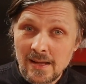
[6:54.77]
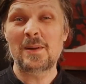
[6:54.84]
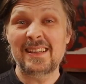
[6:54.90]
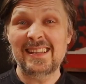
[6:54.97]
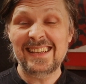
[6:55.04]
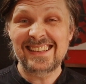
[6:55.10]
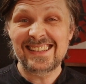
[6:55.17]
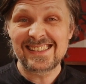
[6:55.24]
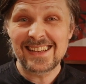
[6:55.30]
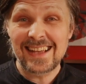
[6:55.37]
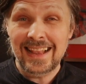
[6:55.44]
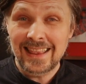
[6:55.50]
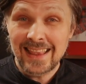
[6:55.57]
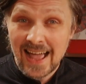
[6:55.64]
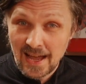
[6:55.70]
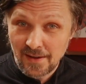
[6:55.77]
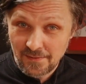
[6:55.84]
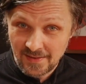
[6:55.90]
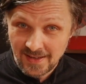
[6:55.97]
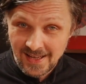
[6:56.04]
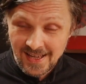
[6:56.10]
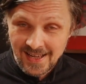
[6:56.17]
but it is
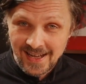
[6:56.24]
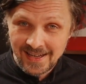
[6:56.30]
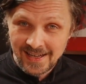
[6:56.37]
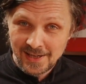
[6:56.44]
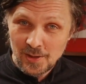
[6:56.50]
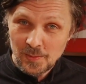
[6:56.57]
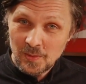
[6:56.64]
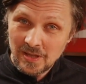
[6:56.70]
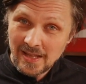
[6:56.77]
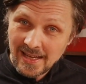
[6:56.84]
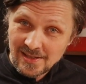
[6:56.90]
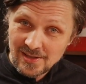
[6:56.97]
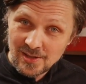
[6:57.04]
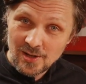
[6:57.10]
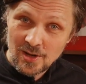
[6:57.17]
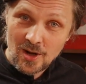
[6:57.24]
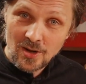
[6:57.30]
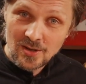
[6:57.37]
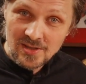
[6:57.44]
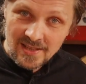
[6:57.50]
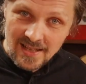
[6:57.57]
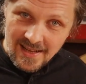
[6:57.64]
alive and accumulates
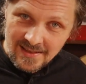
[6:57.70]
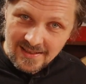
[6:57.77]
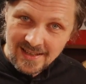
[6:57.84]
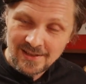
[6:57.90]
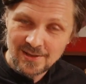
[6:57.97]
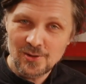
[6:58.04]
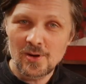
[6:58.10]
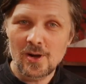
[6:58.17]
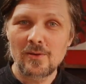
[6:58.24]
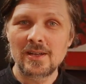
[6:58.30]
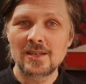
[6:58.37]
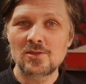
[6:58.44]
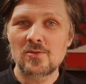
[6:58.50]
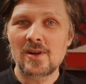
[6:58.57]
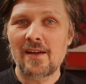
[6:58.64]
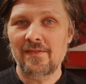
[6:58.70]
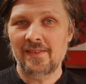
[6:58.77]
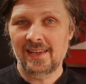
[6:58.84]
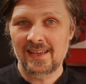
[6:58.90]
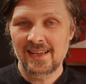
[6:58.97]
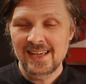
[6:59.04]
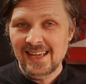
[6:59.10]
constant and growing
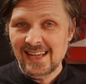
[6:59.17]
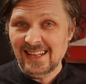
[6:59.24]
traffic.